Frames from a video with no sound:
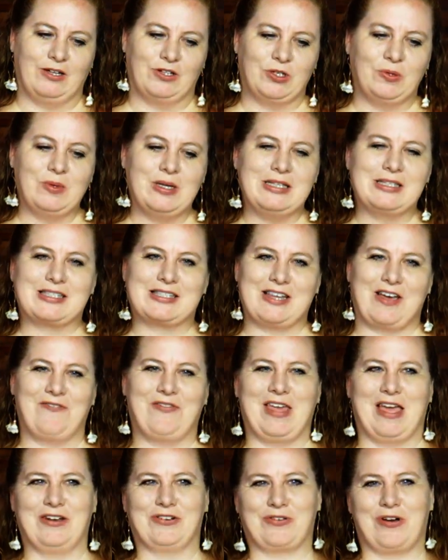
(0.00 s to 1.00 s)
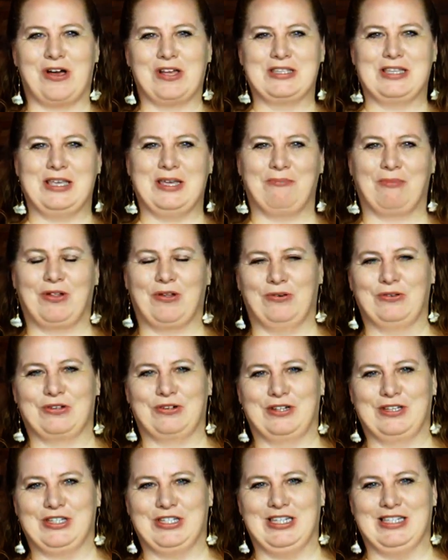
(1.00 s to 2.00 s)
doing stuff that draws him closer
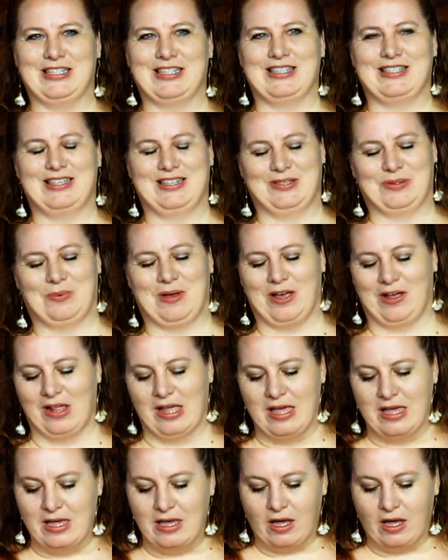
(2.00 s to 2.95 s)
to Jesus as well.